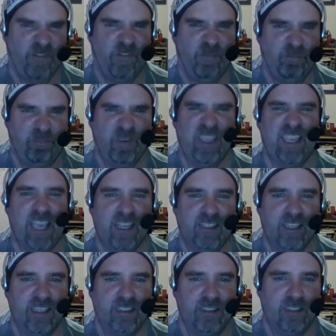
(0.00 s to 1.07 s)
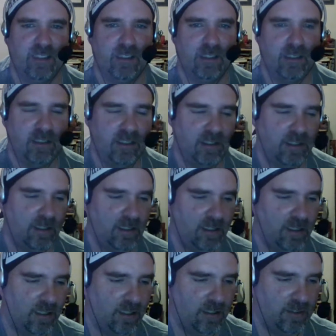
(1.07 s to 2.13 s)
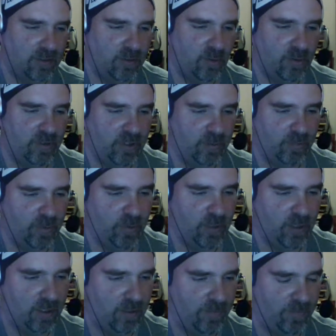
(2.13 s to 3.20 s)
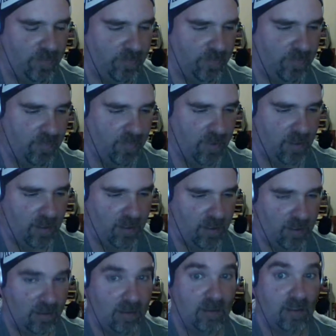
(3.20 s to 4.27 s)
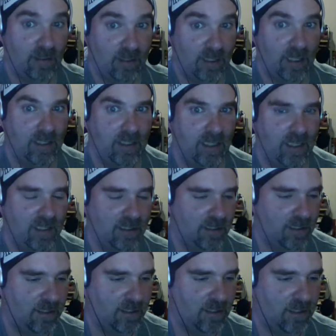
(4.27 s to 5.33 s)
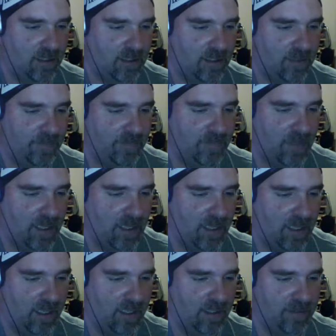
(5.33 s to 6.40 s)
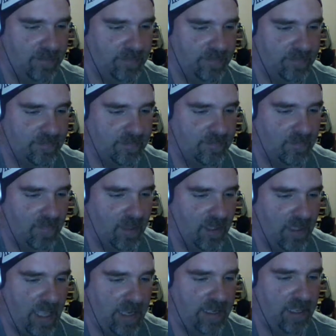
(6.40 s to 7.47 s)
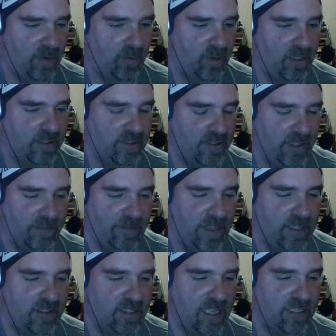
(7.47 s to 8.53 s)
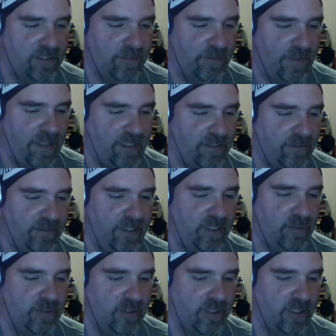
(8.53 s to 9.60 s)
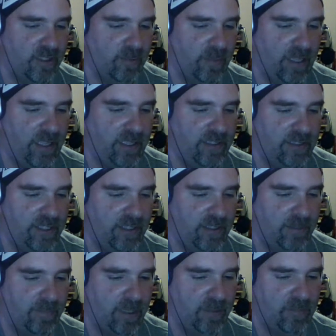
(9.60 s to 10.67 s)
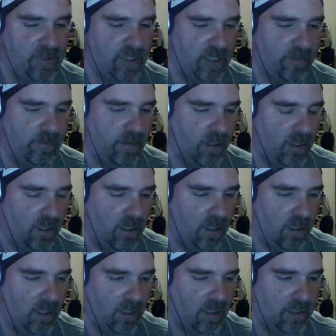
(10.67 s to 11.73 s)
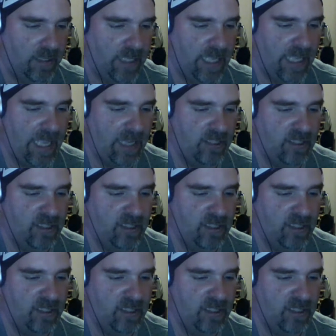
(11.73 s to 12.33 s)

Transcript: Because she was storming up that ramp, and all I saw was jiggle on that booty. Ooh! Yeah, juicy booty. Big round. phat,